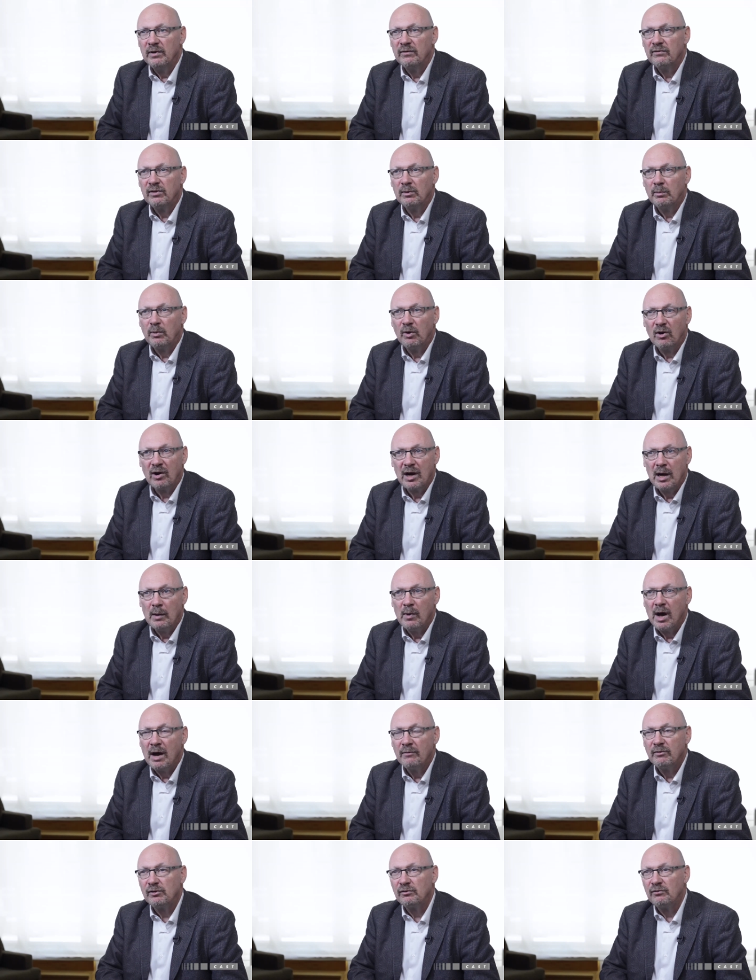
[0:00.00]
If the program
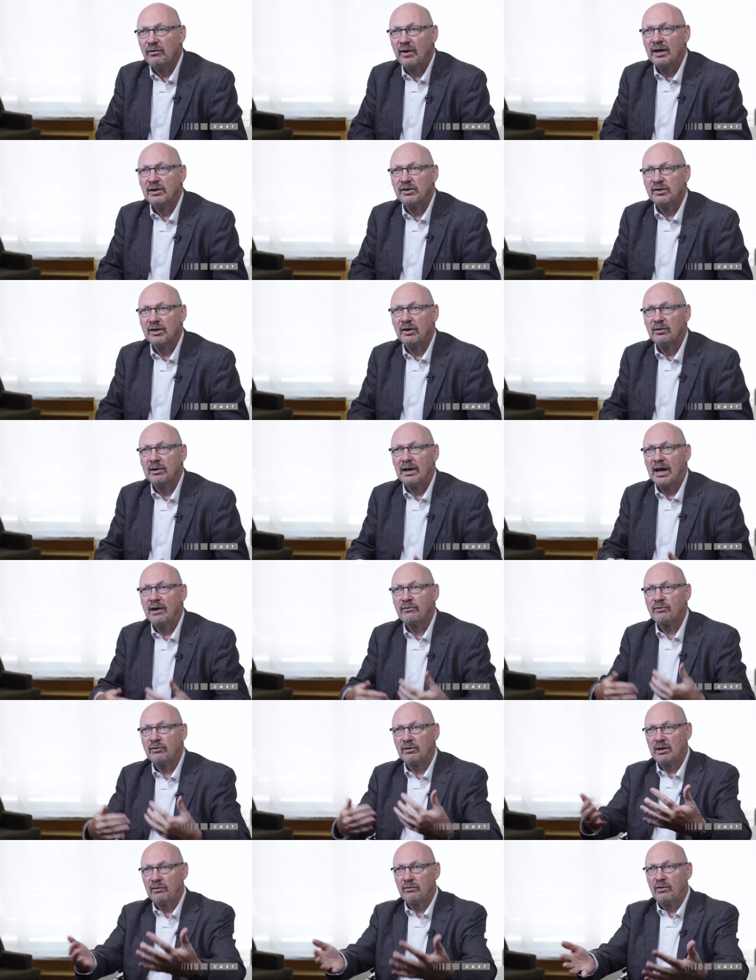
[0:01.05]
office finds out
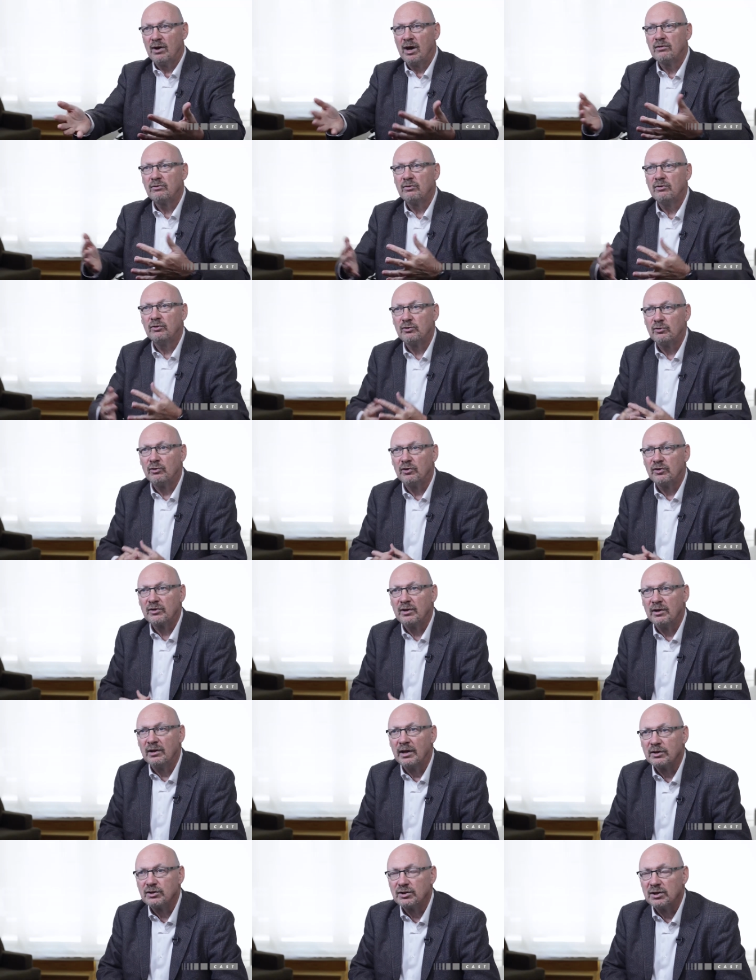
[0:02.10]
after they've gone through source
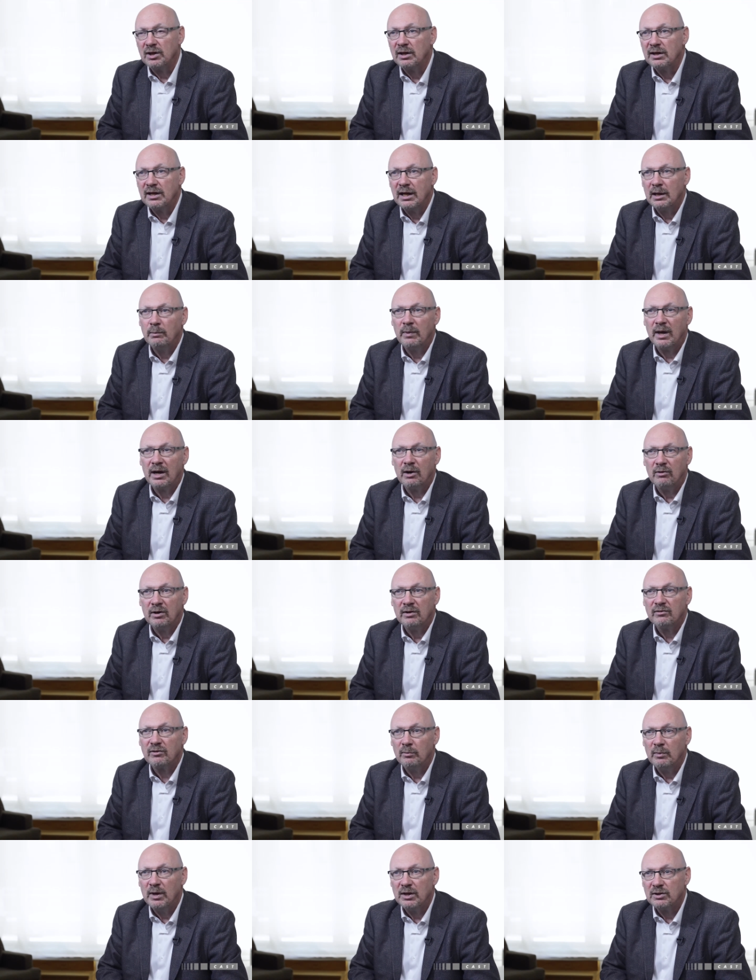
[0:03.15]
collection and get better
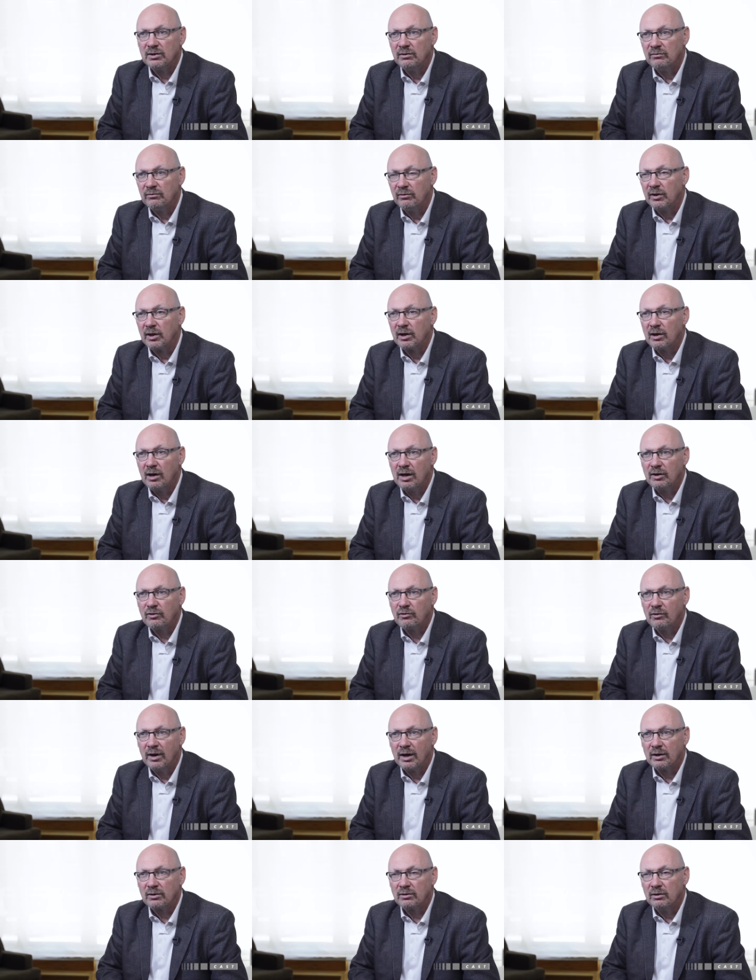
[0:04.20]
information from the
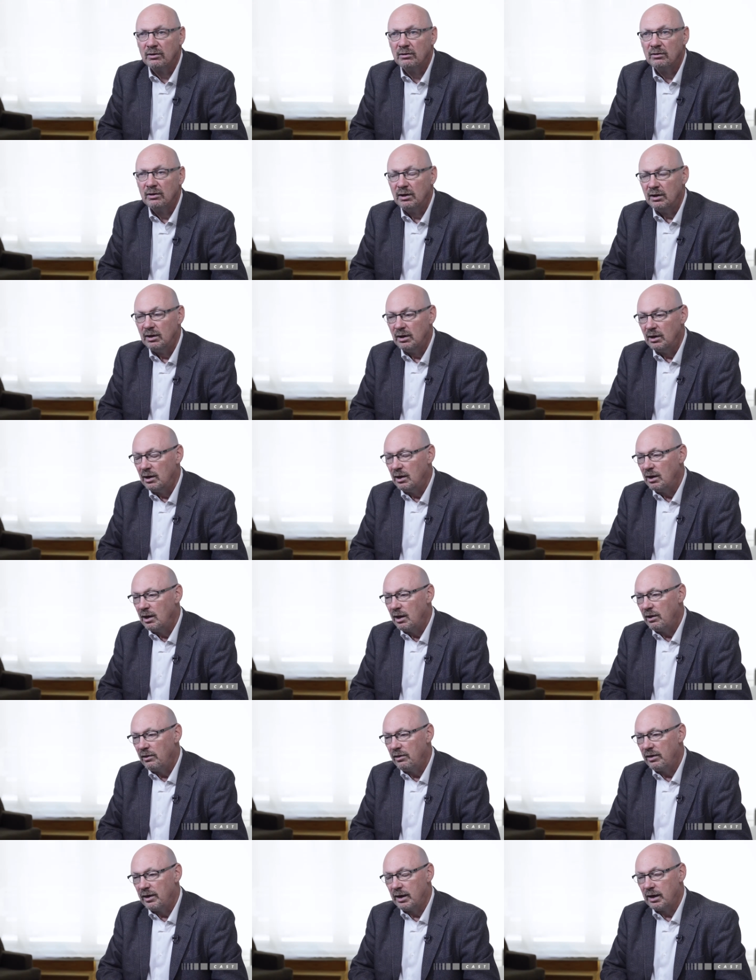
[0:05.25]
contractor,
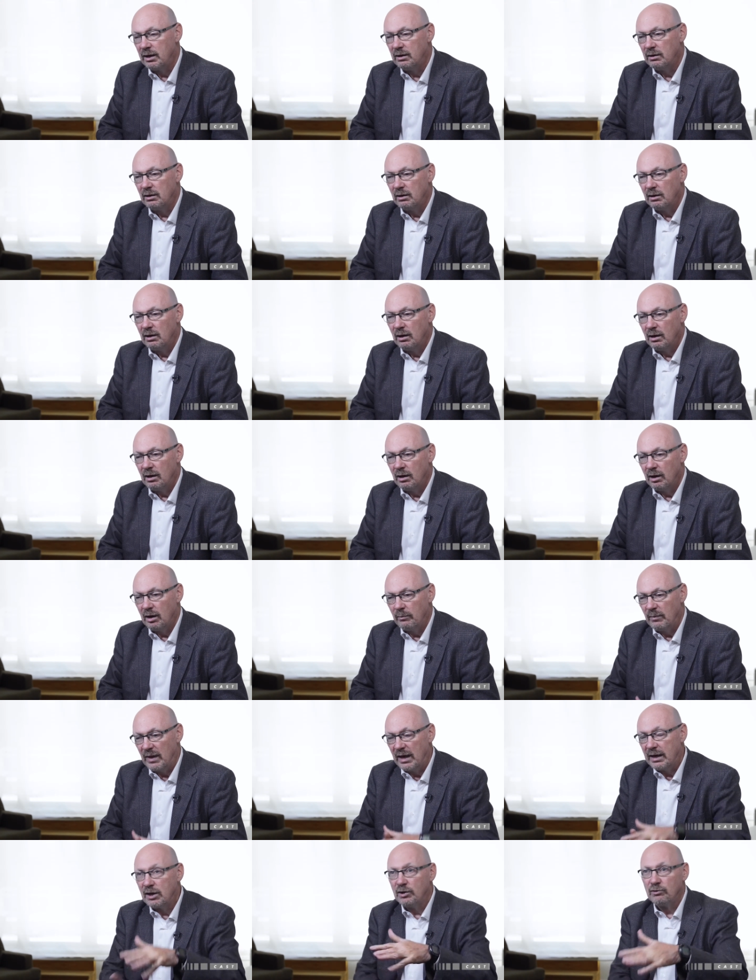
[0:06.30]
then
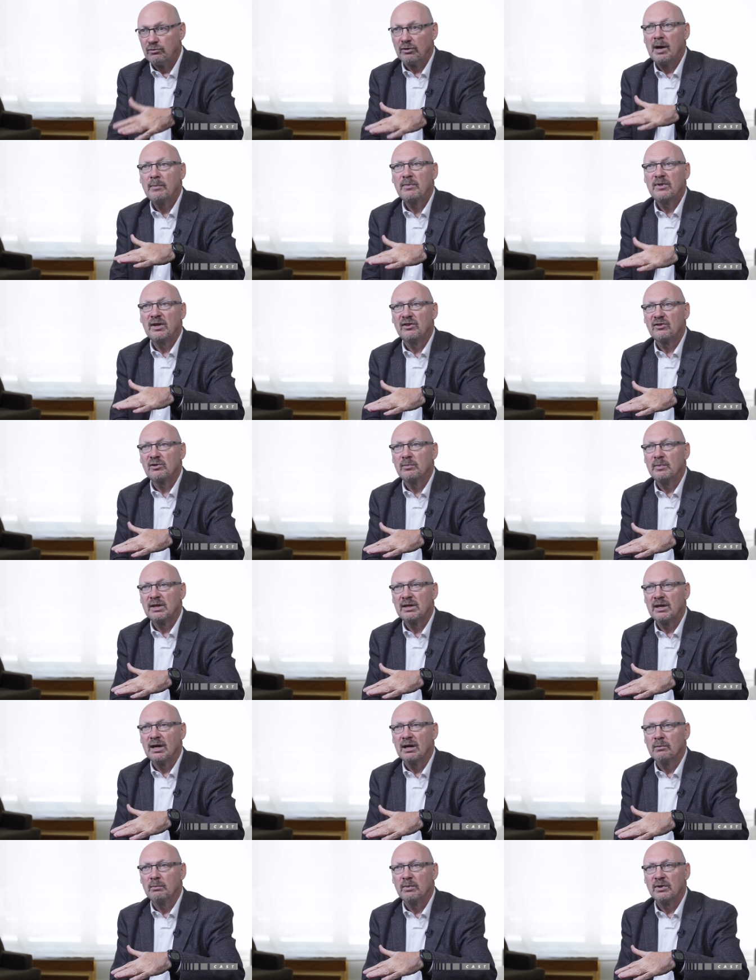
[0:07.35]
they can drop the estimate
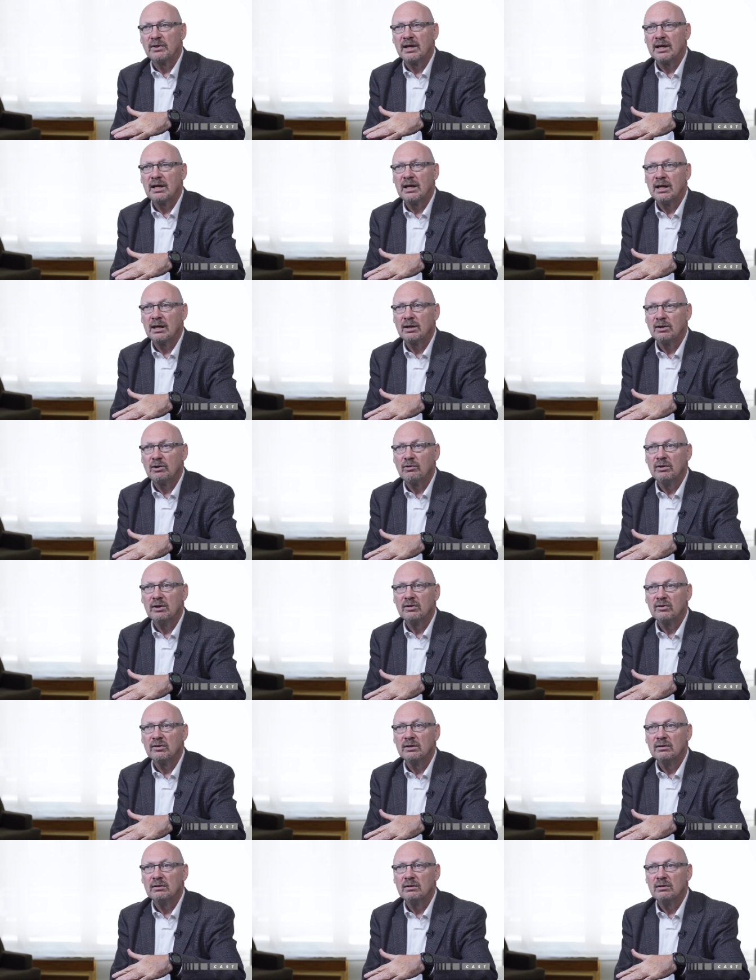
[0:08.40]
down, but they can't
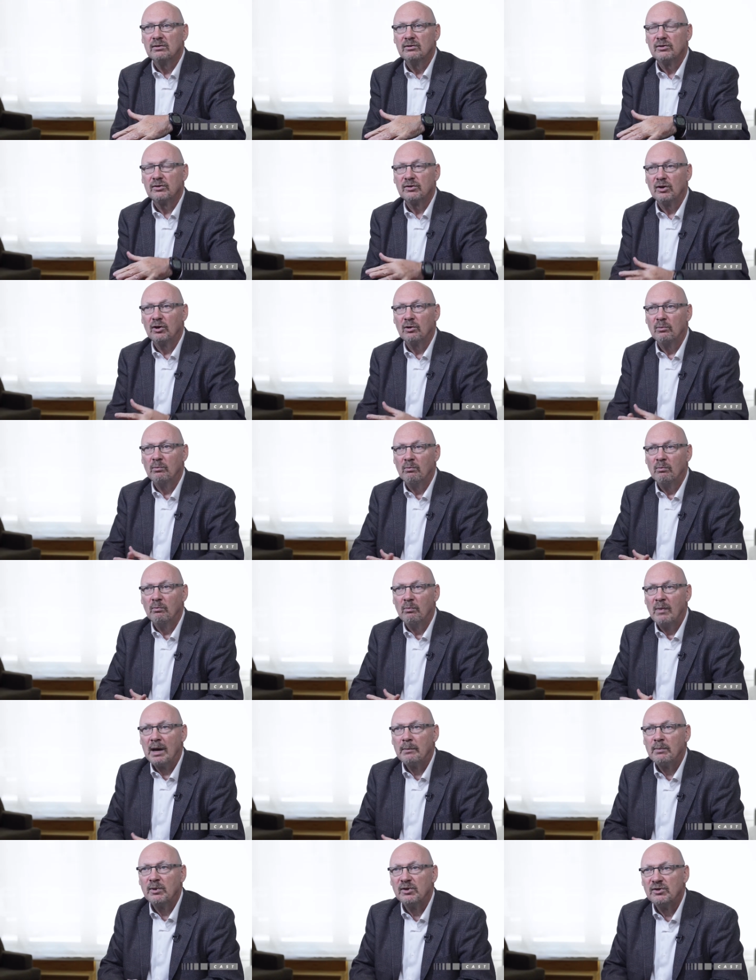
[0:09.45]
increase it. So
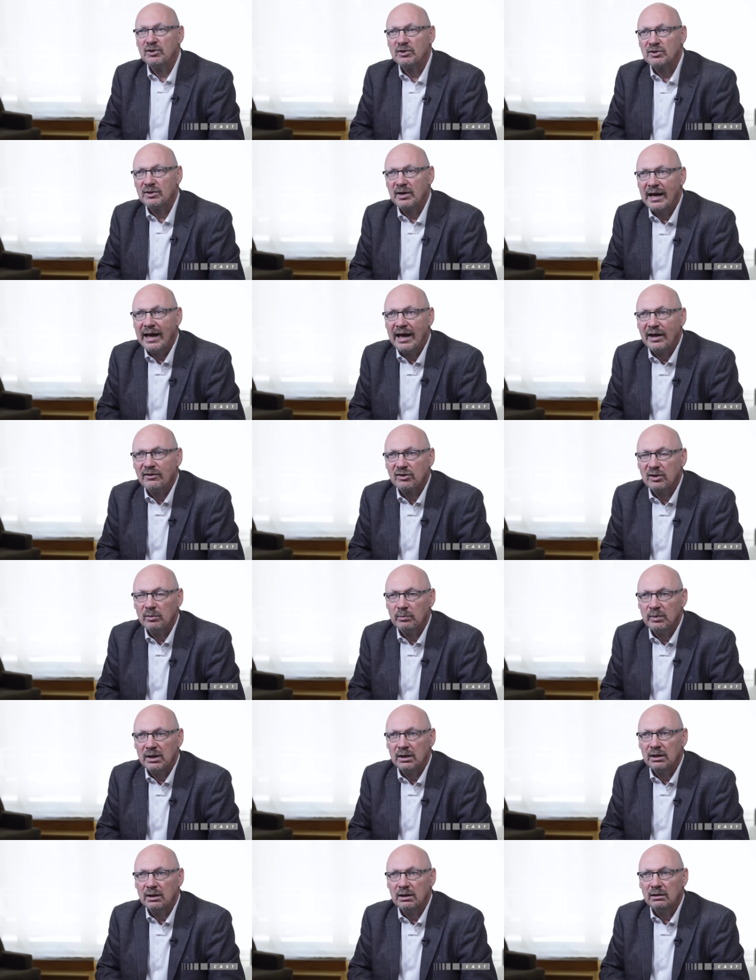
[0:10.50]
my position has to
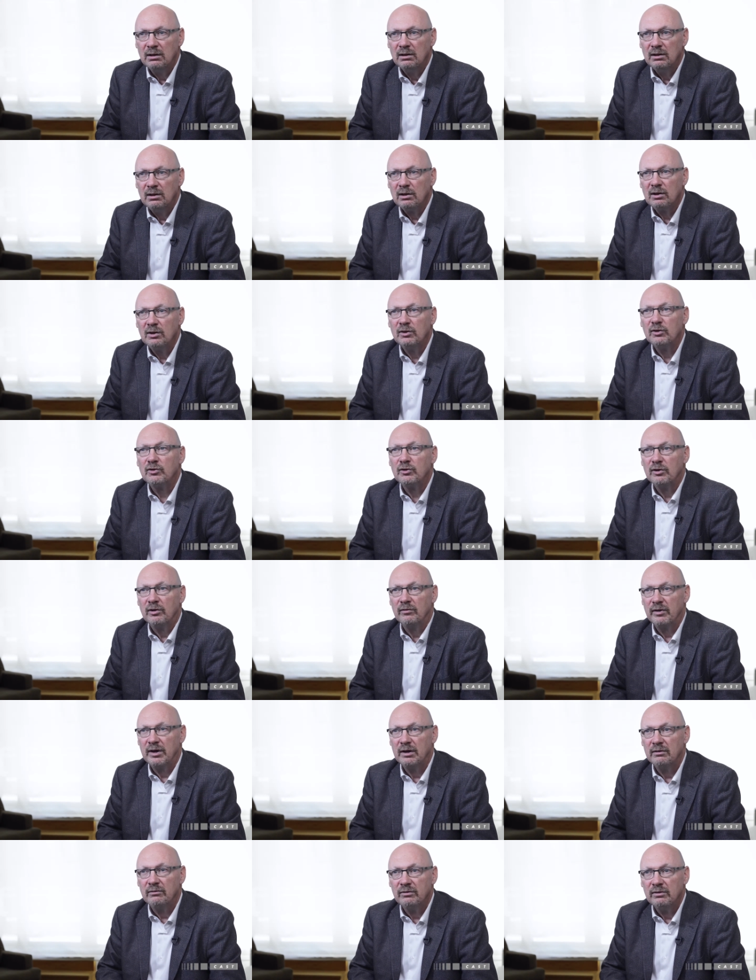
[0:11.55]
be
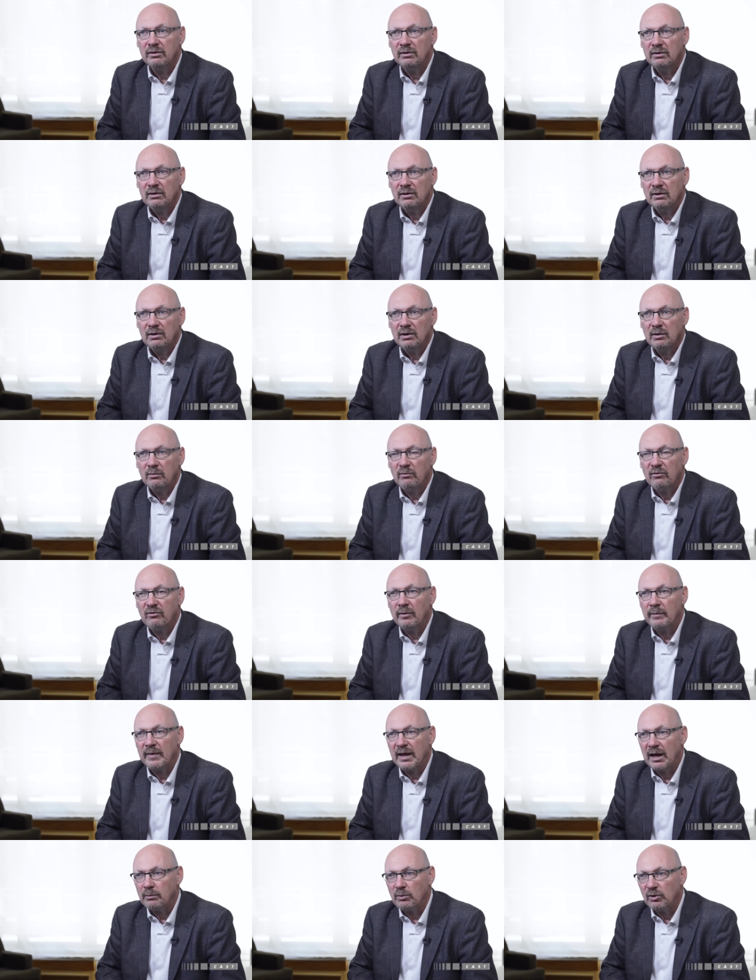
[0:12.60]
conservative
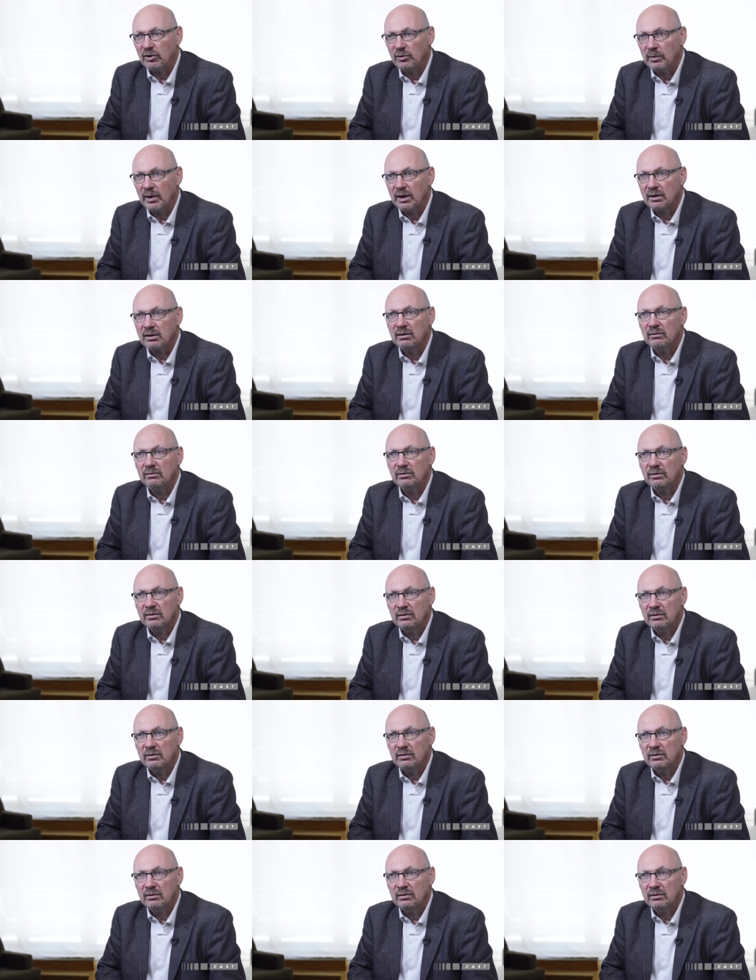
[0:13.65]
from that perspective.